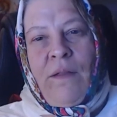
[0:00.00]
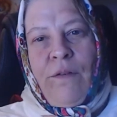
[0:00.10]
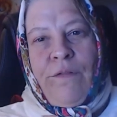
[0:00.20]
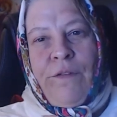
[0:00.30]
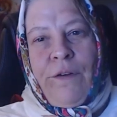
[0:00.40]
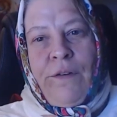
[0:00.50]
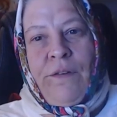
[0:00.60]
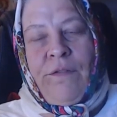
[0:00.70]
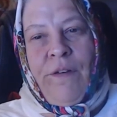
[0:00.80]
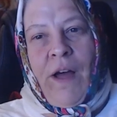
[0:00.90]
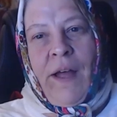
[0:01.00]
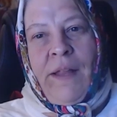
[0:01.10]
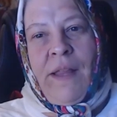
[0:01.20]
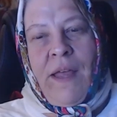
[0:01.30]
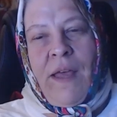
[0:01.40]
first
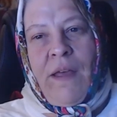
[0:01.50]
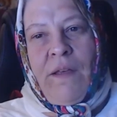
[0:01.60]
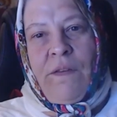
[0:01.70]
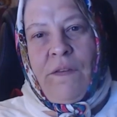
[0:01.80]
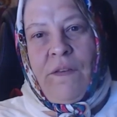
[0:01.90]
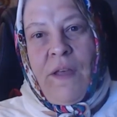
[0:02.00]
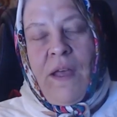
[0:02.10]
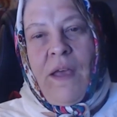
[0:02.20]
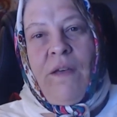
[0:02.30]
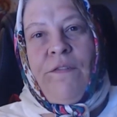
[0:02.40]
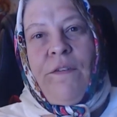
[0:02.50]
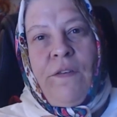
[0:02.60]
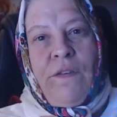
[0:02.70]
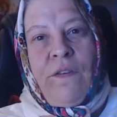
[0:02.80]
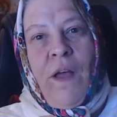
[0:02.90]
one is if
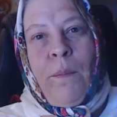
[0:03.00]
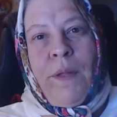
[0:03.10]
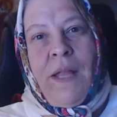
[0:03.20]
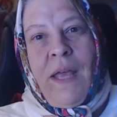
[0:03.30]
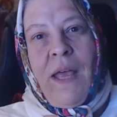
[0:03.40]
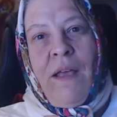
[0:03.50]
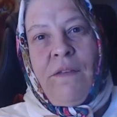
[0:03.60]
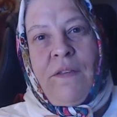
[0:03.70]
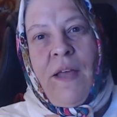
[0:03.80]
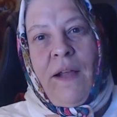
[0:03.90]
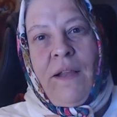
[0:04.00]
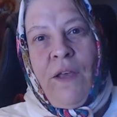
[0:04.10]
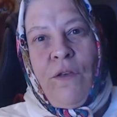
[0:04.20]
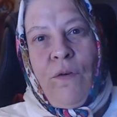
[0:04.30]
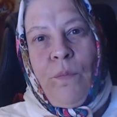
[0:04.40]
somebody is
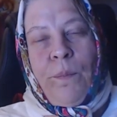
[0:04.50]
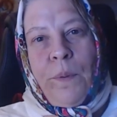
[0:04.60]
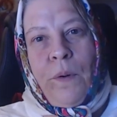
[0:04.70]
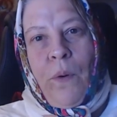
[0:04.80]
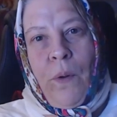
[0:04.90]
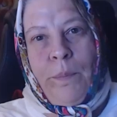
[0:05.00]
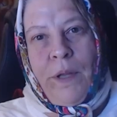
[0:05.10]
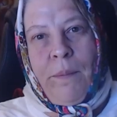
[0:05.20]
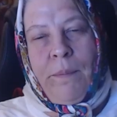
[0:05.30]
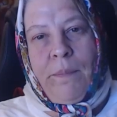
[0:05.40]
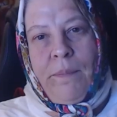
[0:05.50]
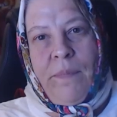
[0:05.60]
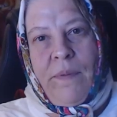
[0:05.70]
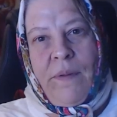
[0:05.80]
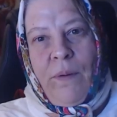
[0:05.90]
telling you problem,
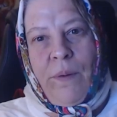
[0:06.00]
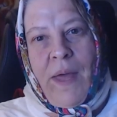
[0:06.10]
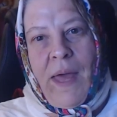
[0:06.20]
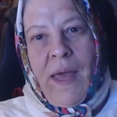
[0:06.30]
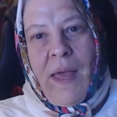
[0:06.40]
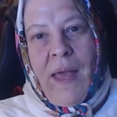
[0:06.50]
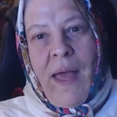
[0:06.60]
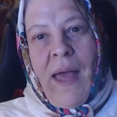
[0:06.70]
okay,